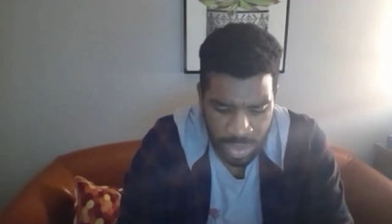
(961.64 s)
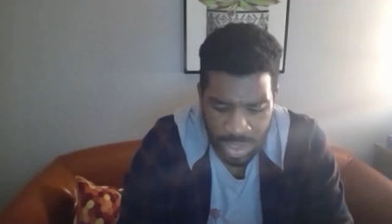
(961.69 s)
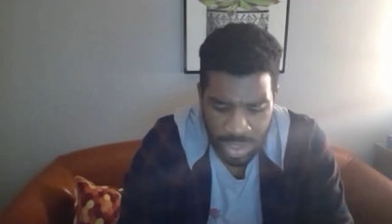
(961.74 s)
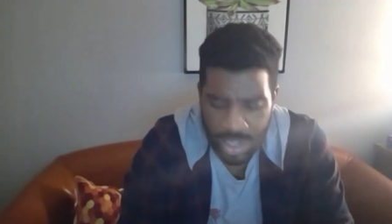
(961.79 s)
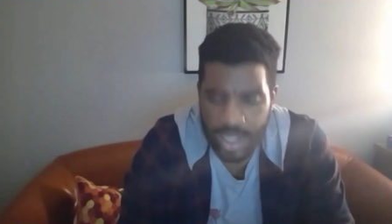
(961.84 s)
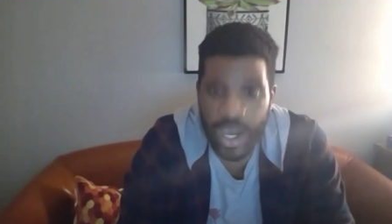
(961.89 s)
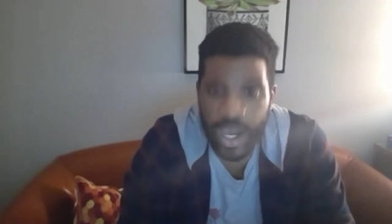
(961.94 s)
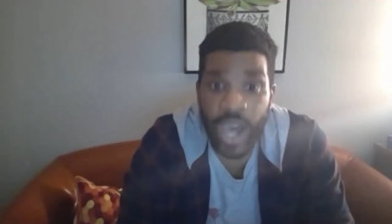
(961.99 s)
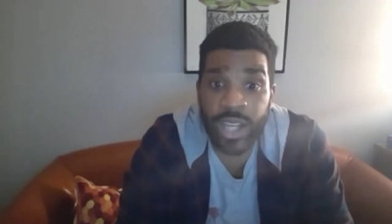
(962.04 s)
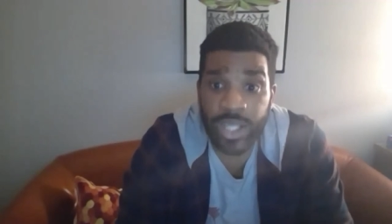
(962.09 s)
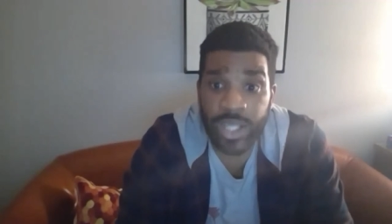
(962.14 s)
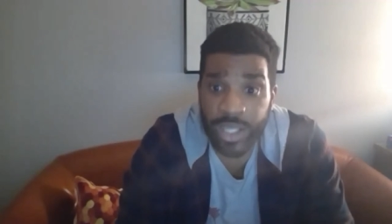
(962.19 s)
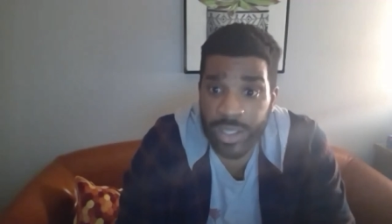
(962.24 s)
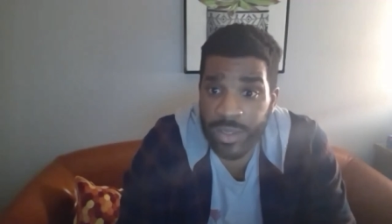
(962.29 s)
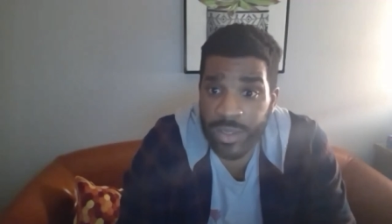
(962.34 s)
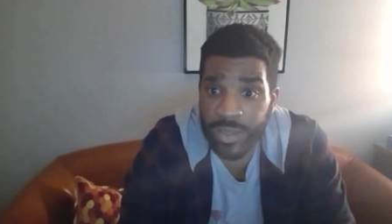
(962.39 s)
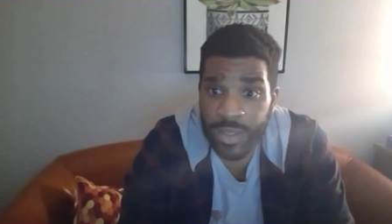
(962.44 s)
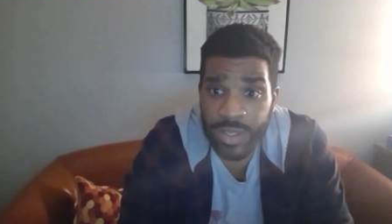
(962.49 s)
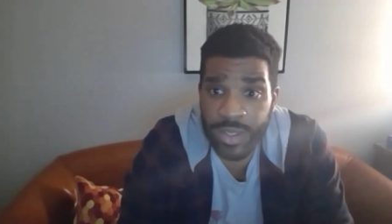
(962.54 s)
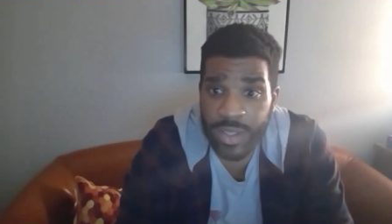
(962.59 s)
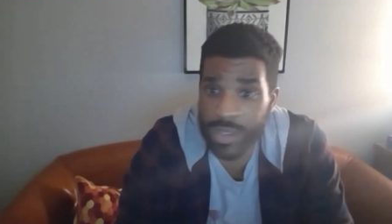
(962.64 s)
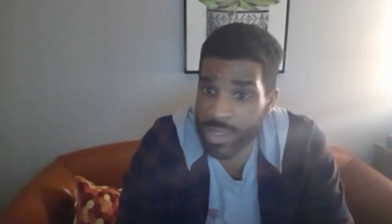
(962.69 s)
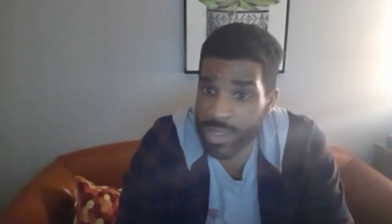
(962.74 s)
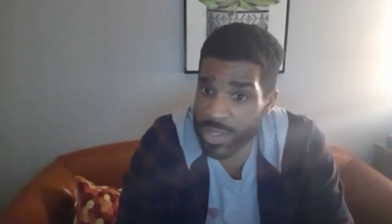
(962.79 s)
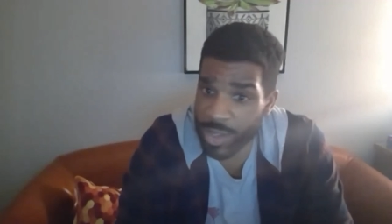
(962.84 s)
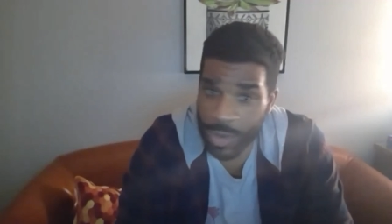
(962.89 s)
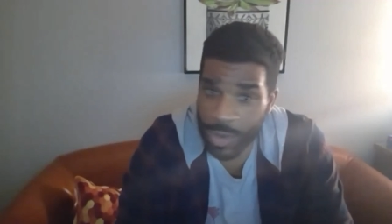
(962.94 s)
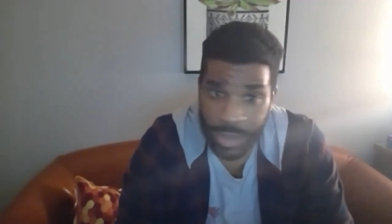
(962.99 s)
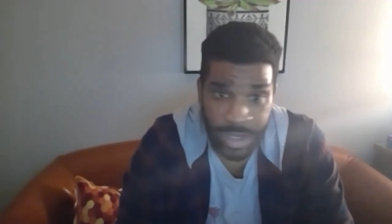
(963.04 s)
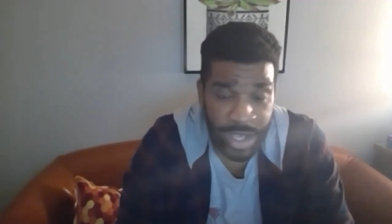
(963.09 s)
Gunna,
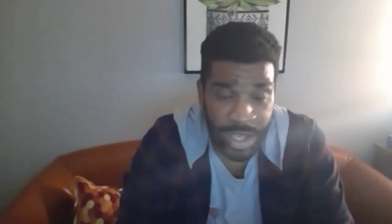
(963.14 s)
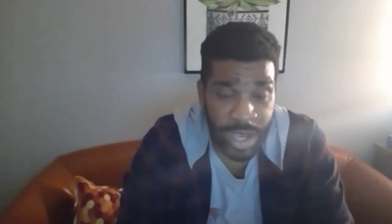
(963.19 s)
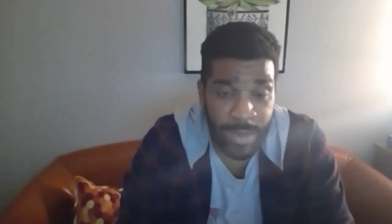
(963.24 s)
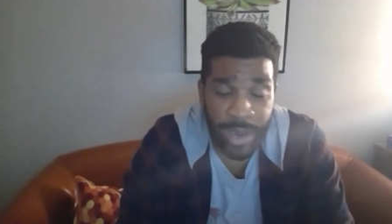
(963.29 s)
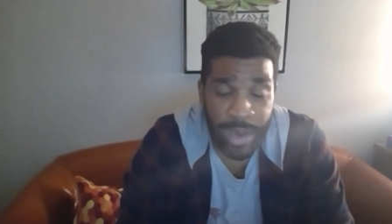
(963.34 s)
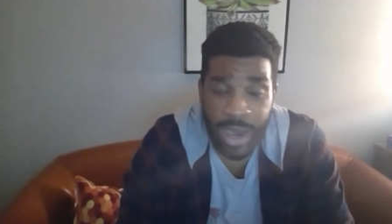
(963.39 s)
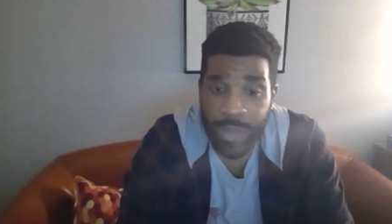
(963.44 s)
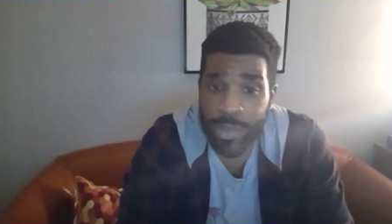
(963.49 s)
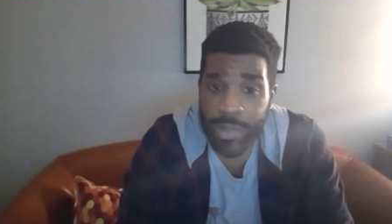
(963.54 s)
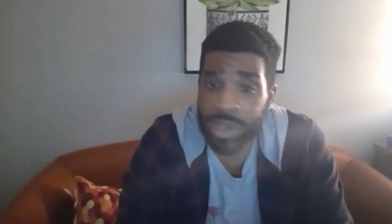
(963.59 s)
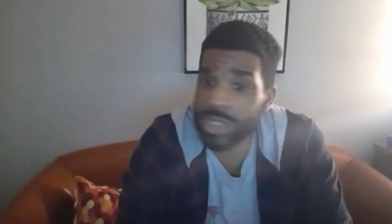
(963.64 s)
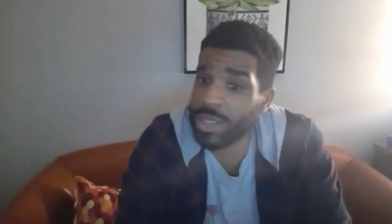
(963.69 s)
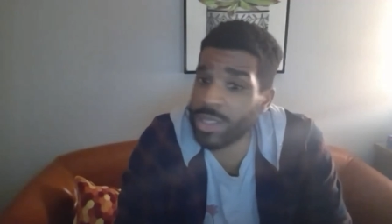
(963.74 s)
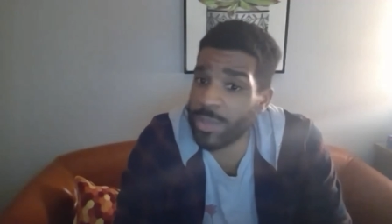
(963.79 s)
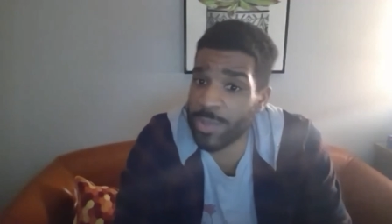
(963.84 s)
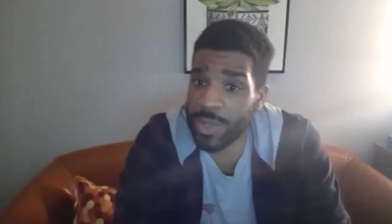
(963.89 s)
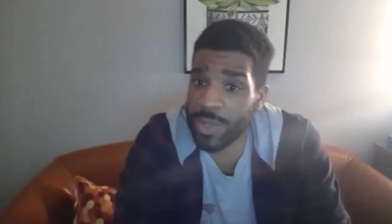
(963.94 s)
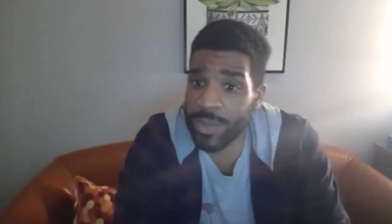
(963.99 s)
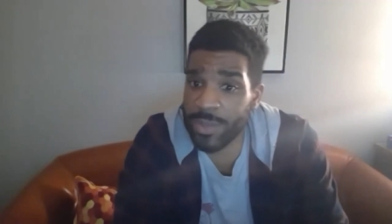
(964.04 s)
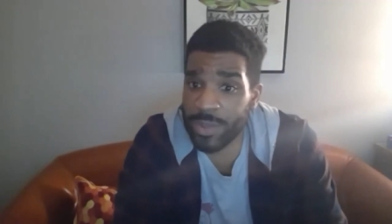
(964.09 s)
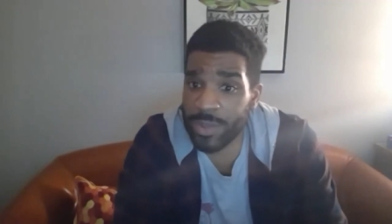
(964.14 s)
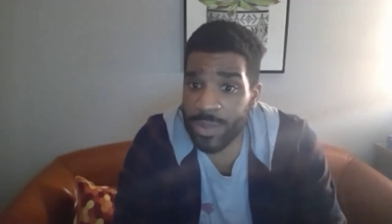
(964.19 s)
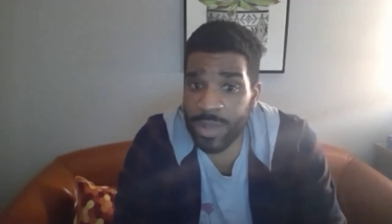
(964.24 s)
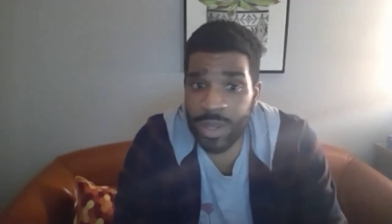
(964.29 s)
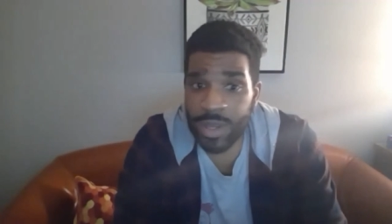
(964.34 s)
co-signed by a bunch of people.